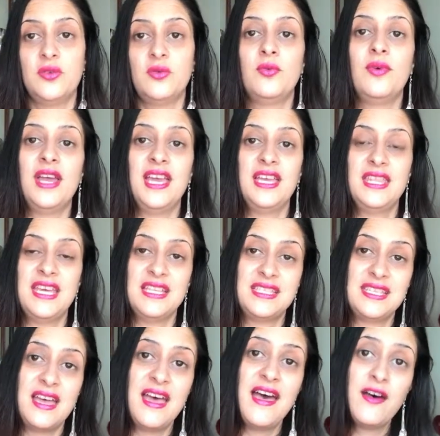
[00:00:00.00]
in a way
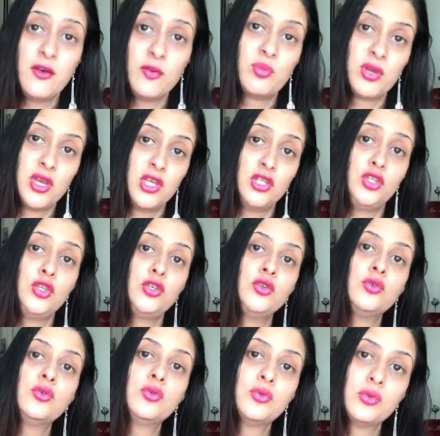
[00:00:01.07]
that to help
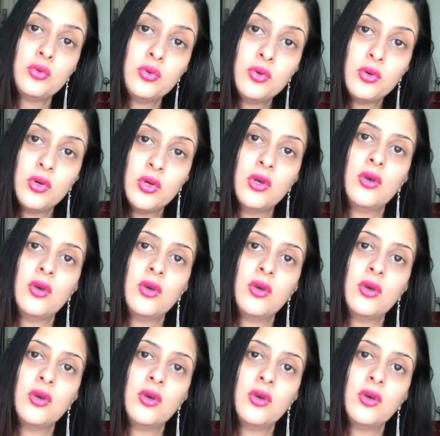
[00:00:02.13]
you